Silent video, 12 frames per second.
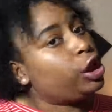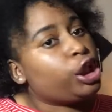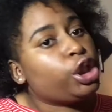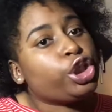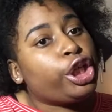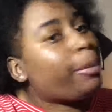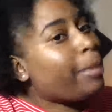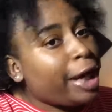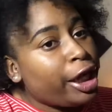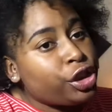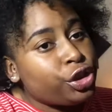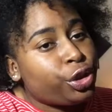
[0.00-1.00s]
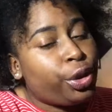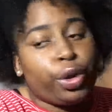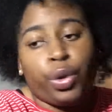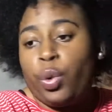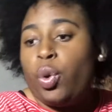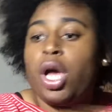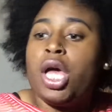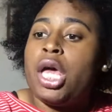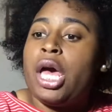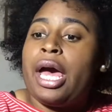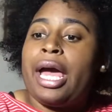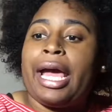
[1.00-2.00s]
to Get My Edges Girl,
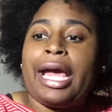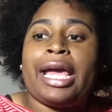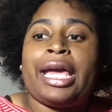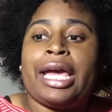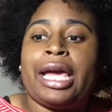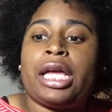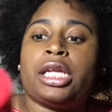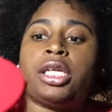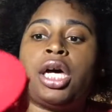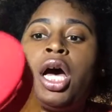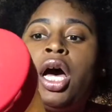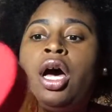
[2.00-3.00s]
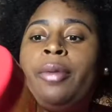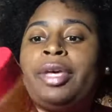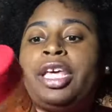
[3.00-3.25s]
and um,